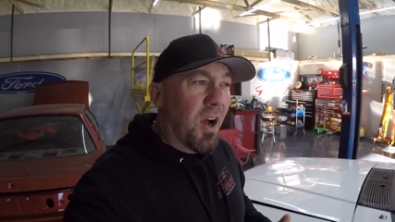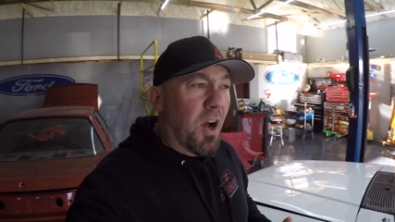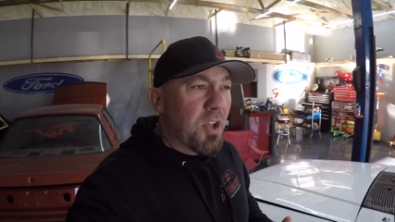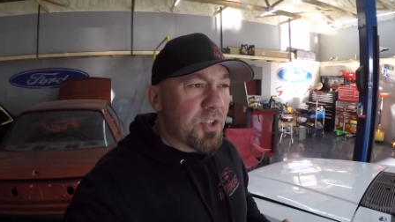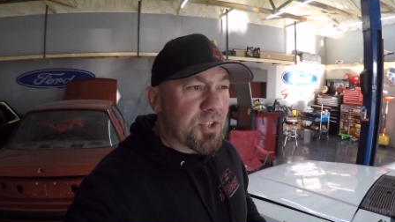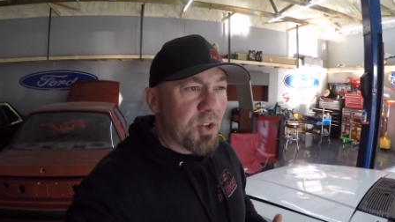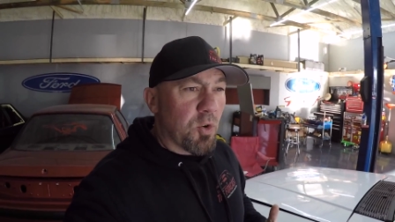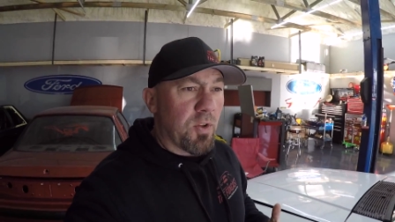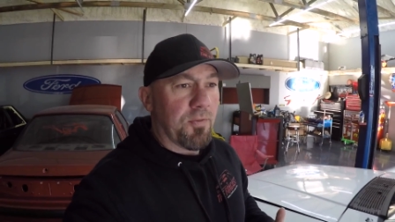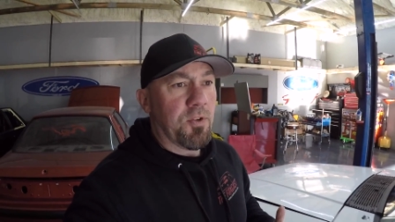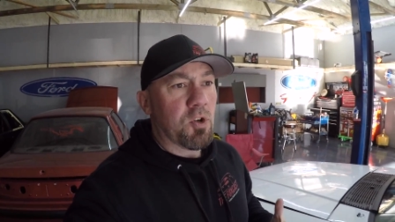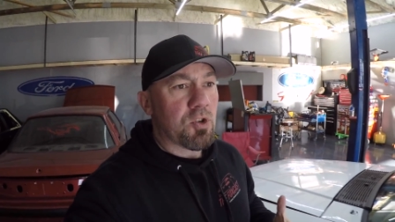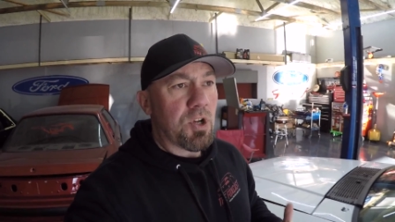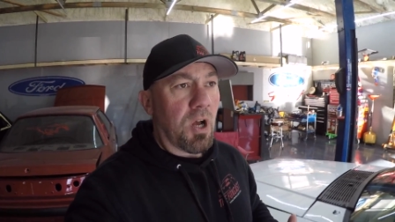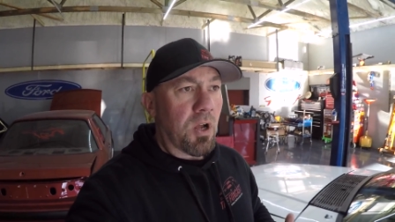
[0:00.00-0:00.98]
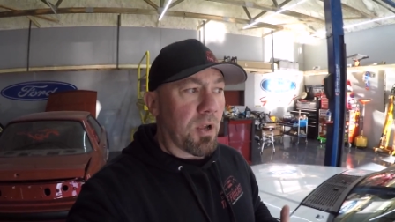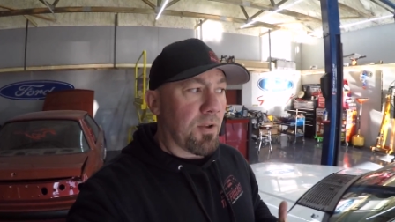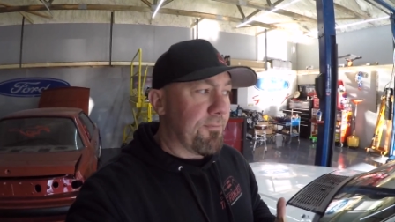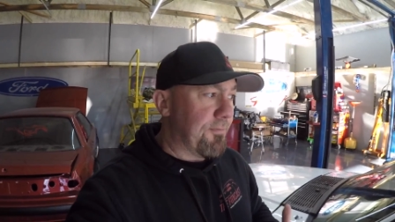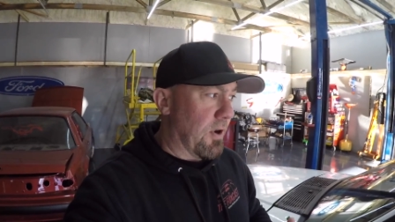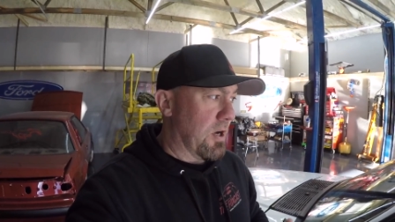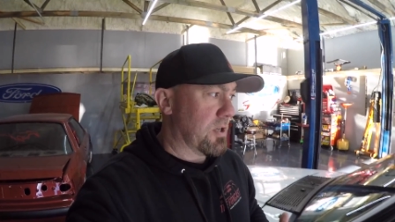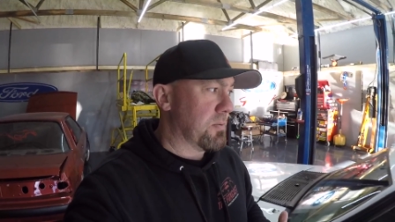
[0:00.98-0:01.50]
So if you're talking
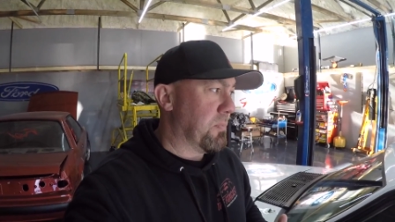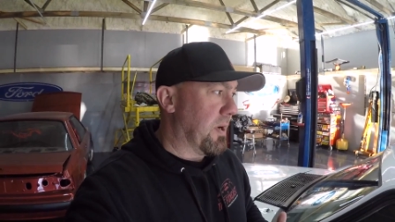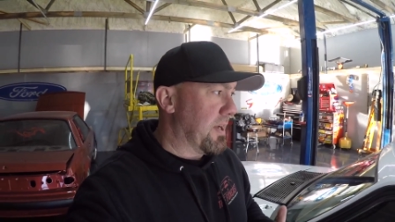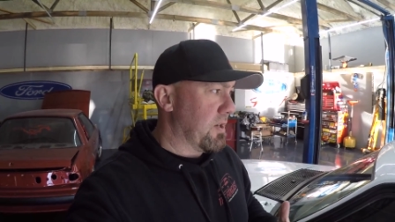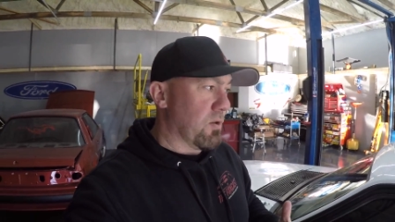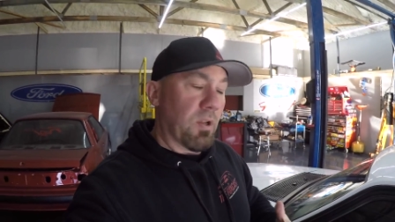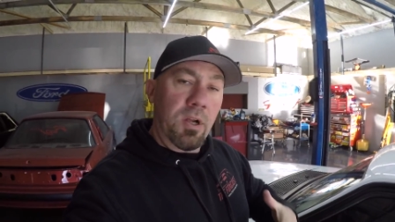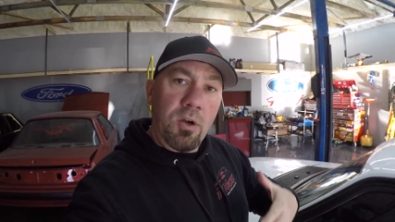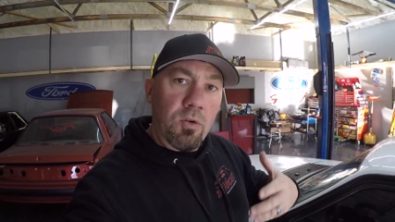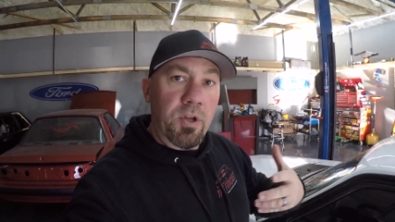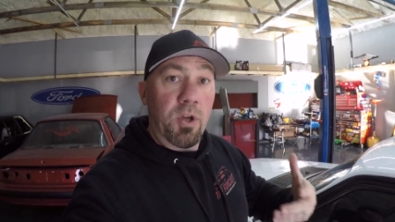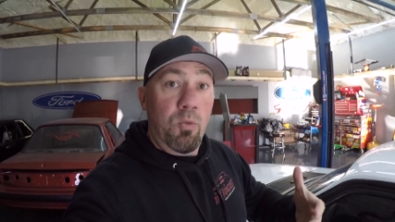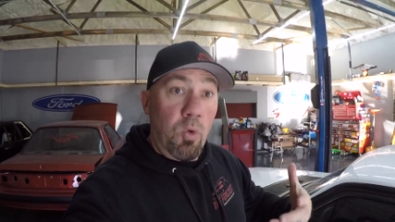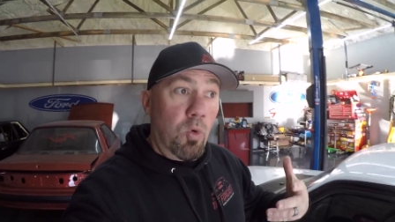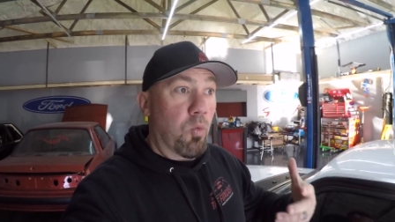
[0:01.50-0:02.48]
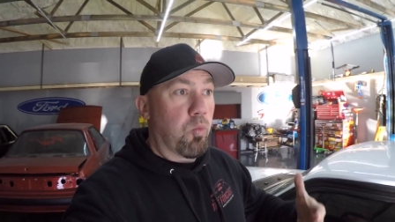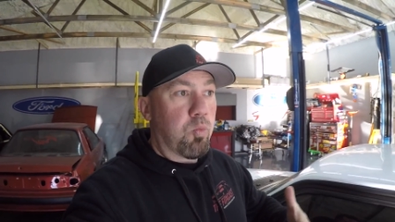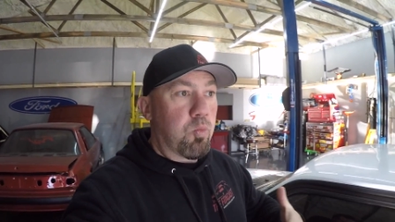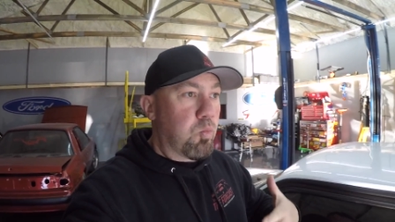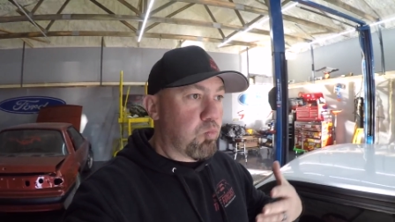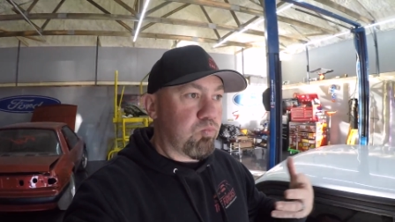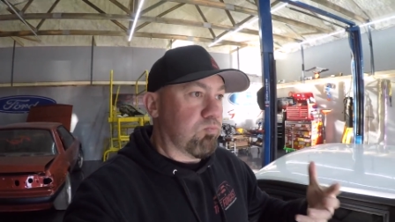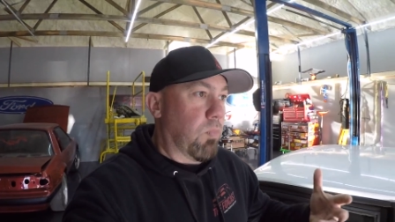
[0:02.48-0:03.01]
Foxbody, you're like, okay, well,
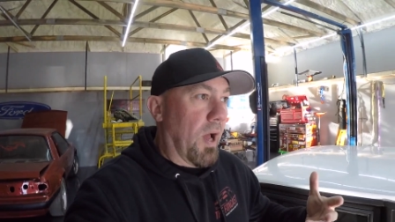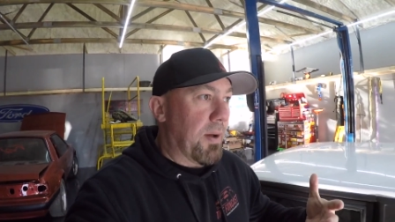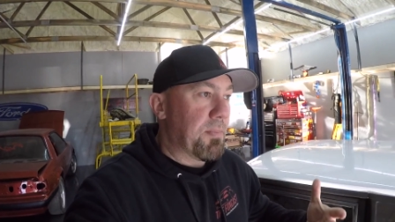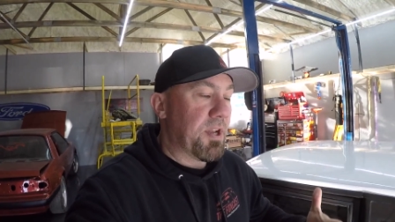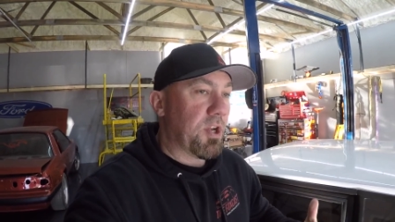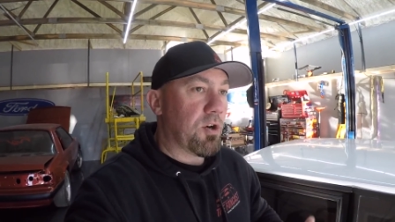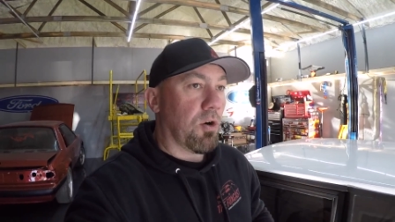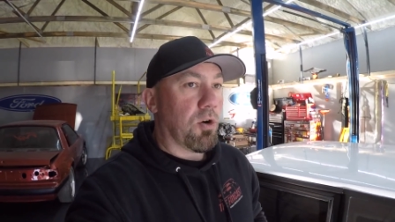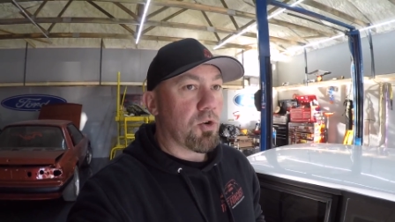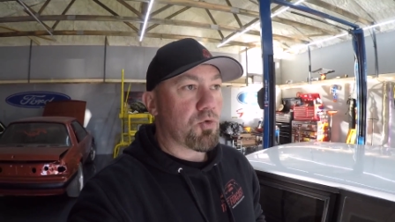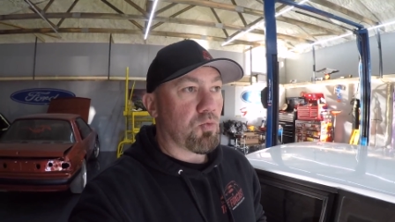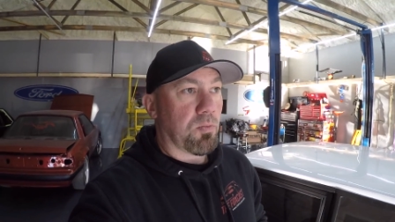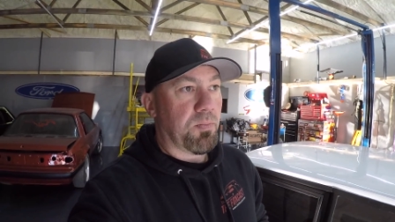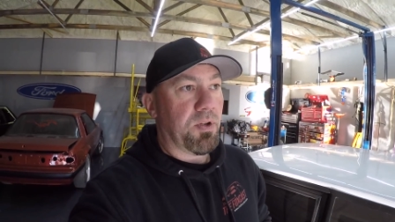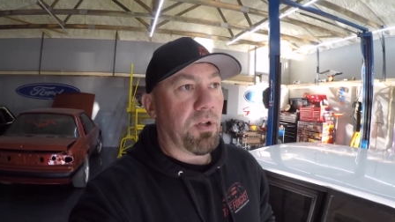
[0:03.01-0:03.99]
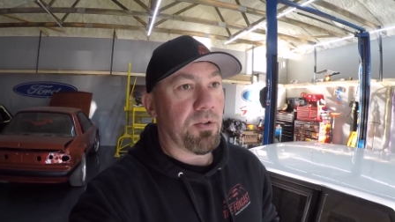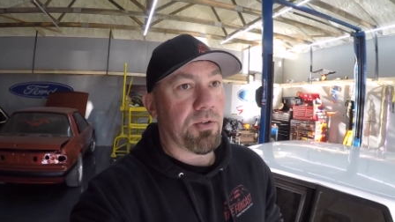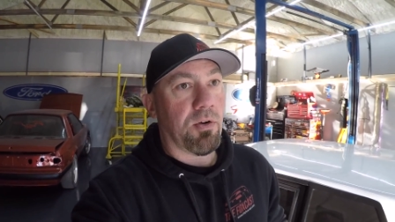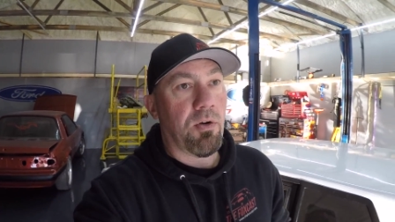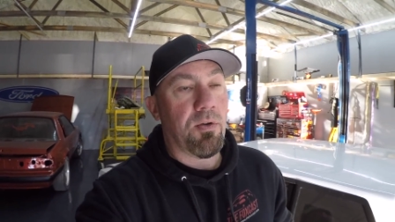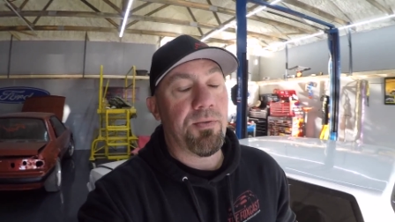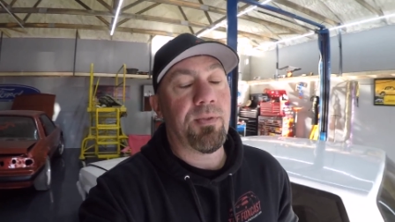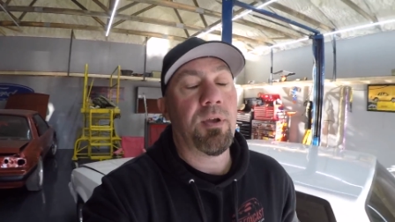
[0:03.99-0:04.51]
how many cars were built
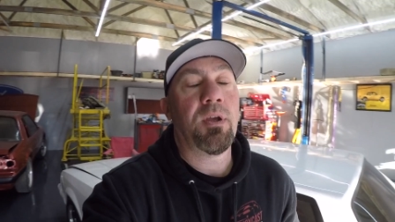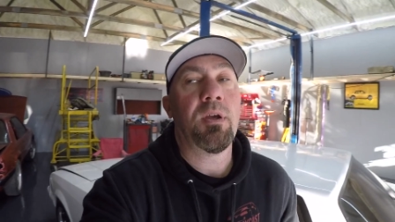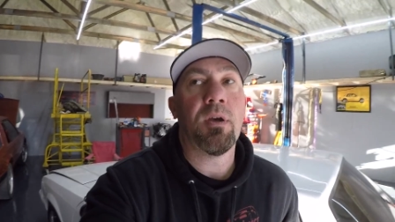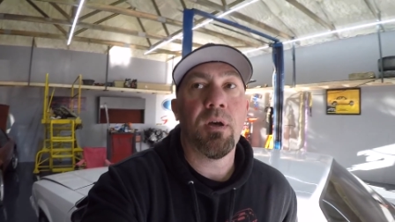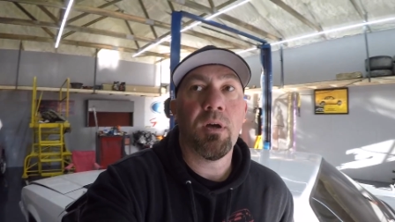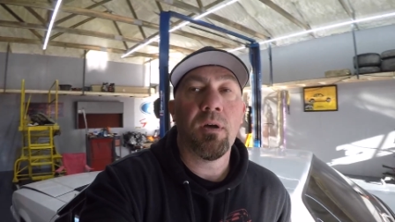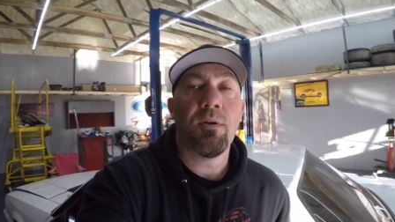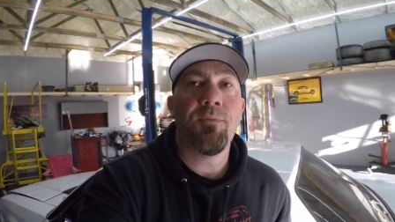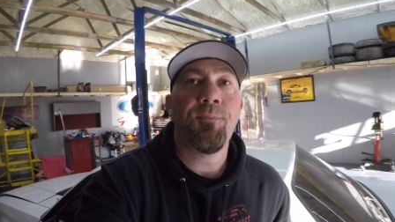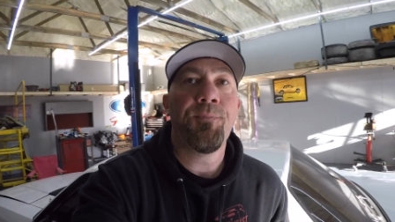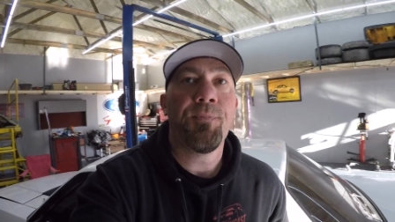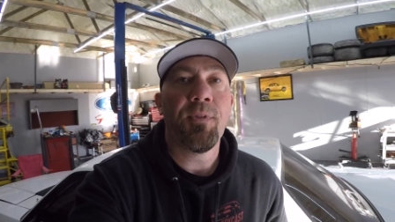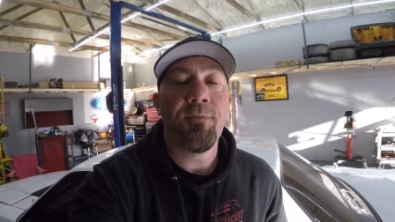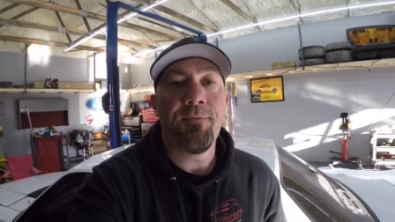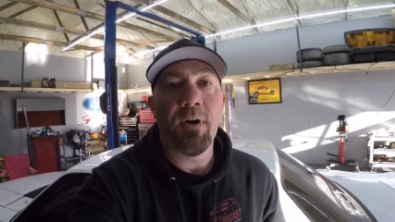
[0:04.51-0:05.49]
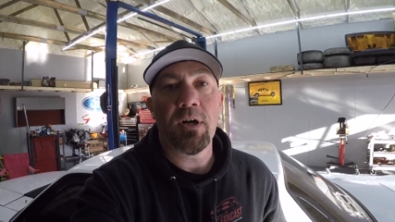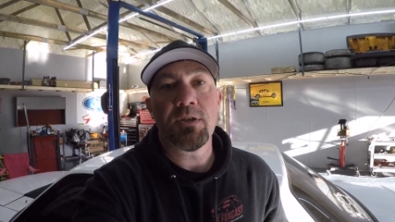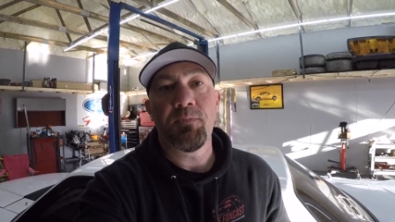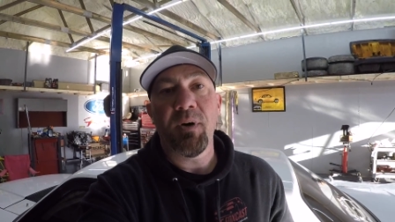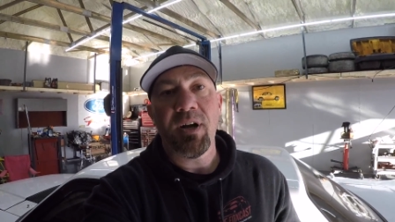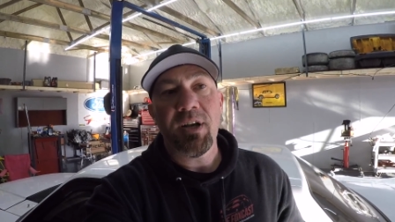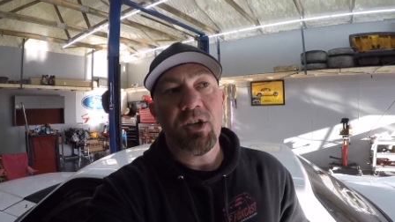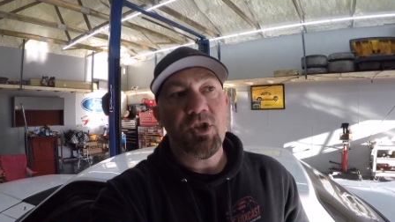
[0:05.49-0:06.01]
on the
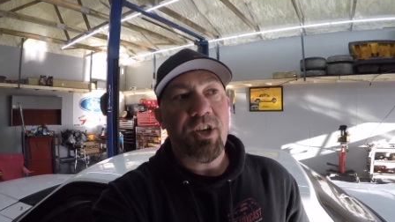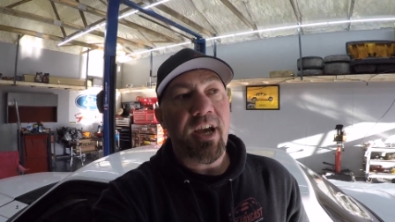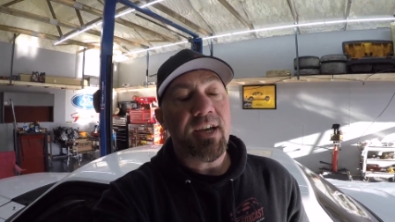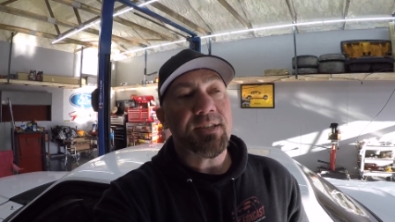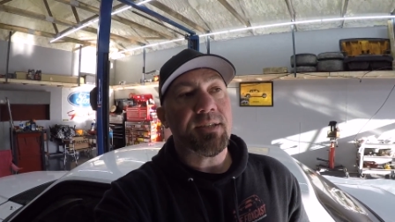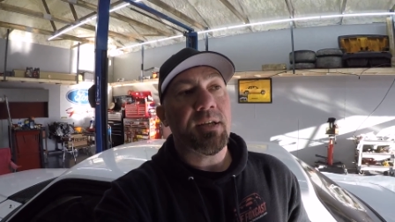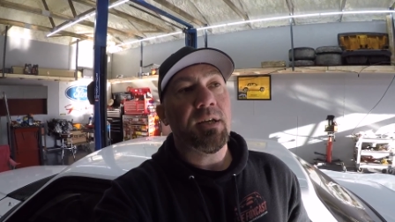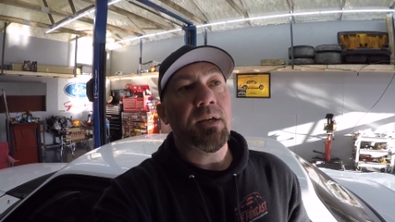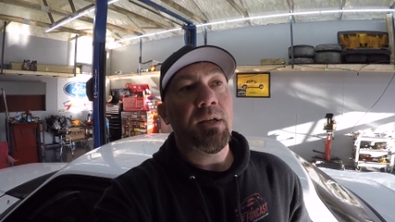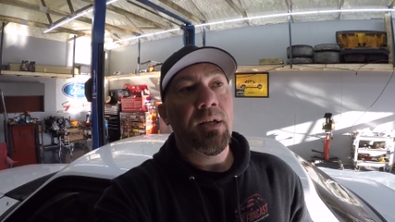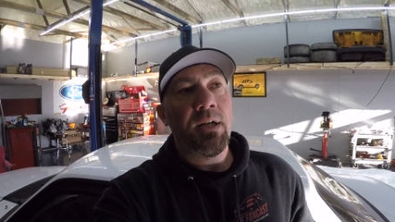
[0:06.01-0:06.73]
Foxbody chassis?